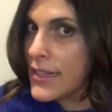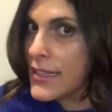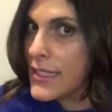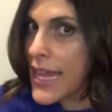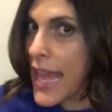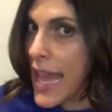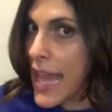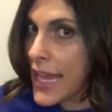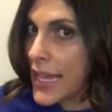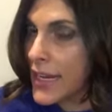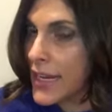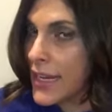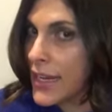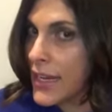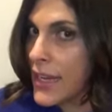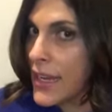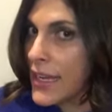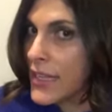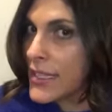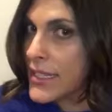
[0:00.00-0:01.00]
10,
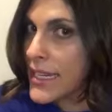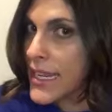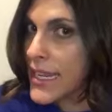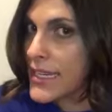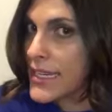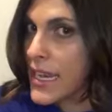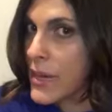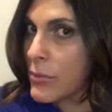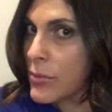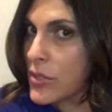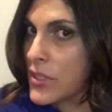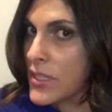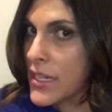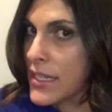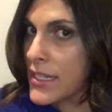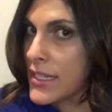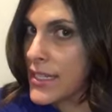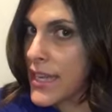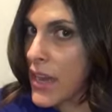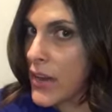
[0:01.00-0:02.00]
to get
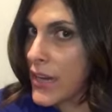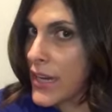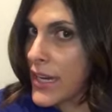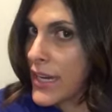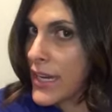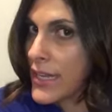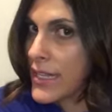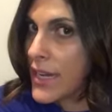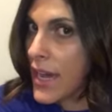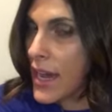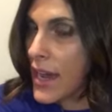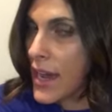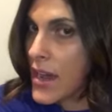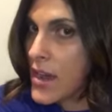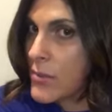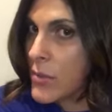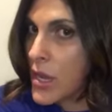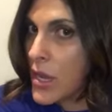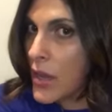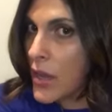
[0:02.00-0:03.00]
10% discount
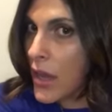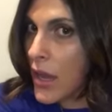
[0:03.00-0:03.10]
anytime.